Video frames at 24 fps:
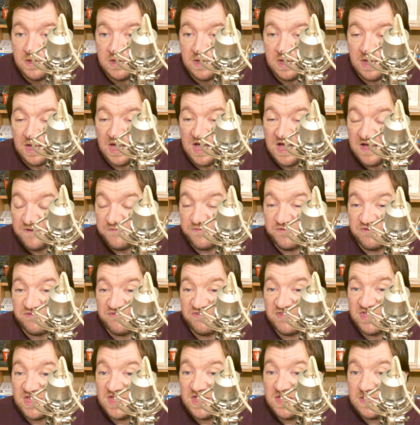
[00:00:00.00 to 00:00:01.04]
I have to
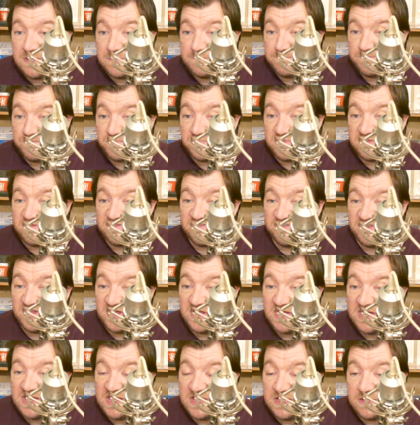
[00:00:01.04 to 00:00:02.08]
say
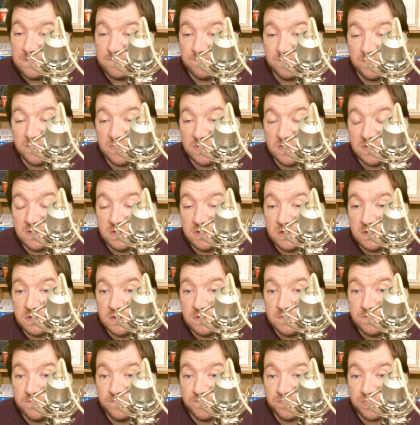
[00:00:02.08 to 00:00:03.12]
tonight,
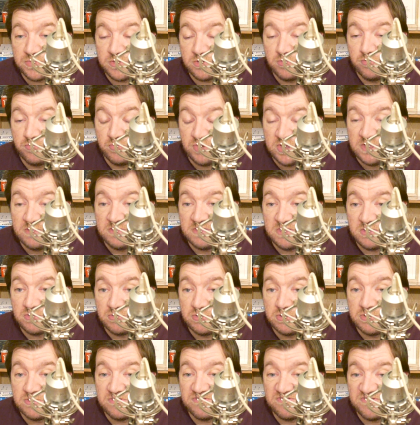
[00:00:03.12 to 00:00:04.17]
really
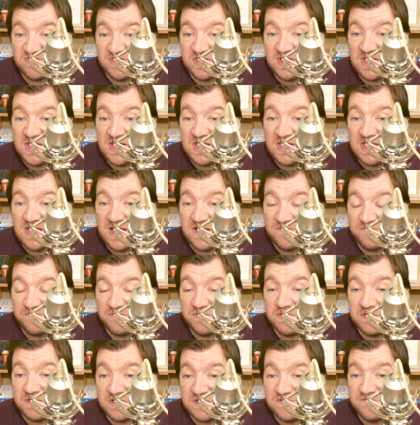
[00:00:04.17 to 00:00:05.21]
good tonight. After
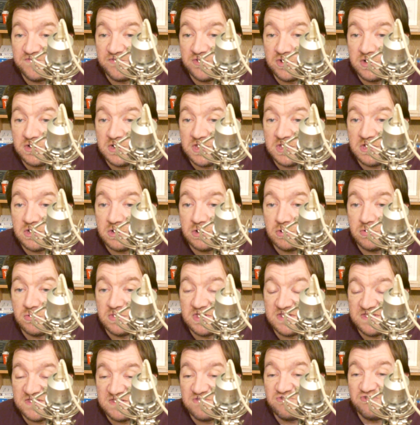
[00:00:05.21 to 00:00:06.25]
the Cavani goal,
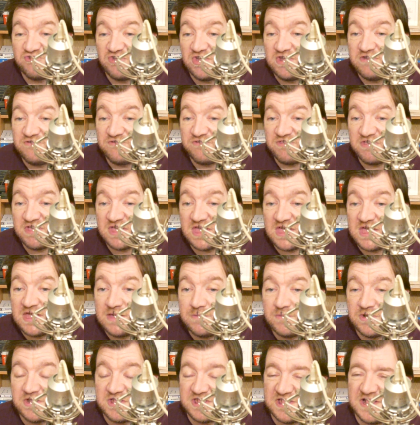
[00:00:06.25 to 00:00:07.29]
it did change the game,
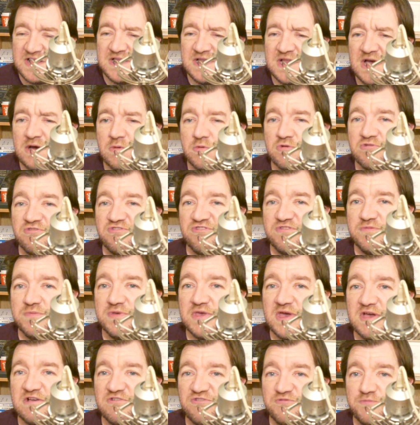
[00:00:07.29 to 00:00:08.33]
and I think that was to be
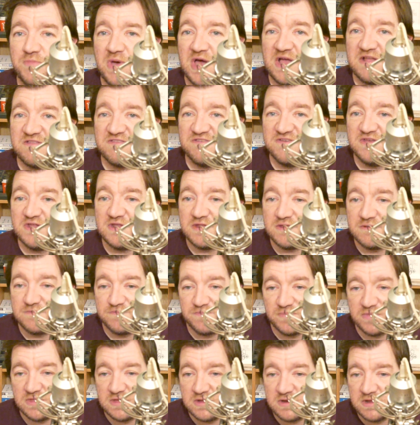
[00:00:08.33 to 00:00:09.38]
expected.
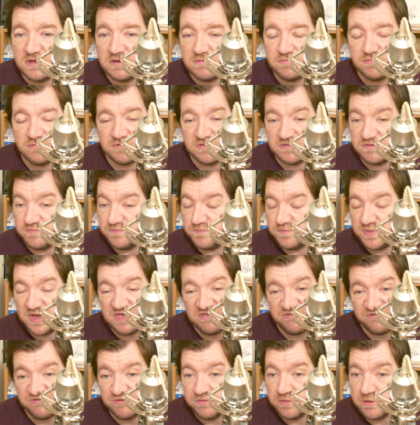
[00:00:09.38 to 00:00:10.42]
You know,
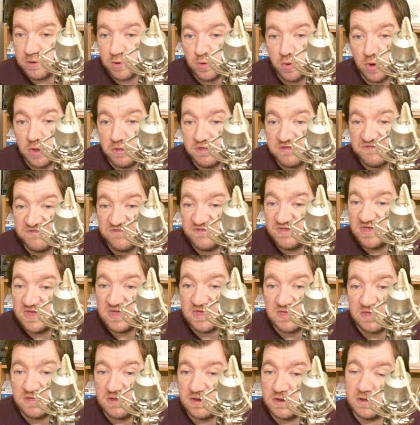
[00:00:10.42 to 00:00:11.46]
based on the quality,
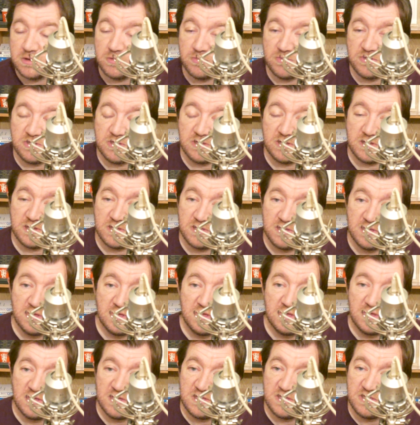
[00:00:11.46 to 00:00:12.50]
you know,
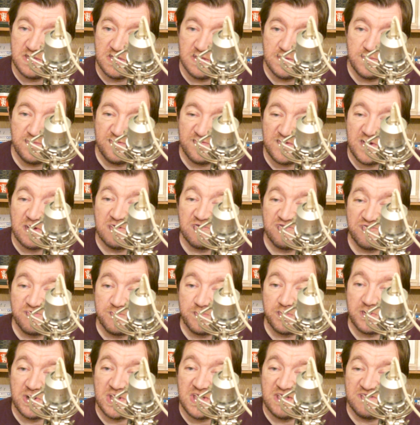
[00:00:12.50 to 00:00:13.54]
you'd be very
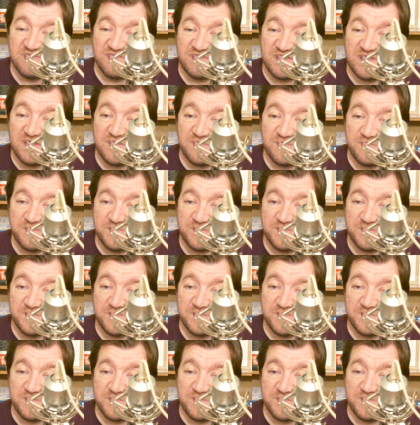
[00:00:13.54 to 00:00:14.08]
surprised if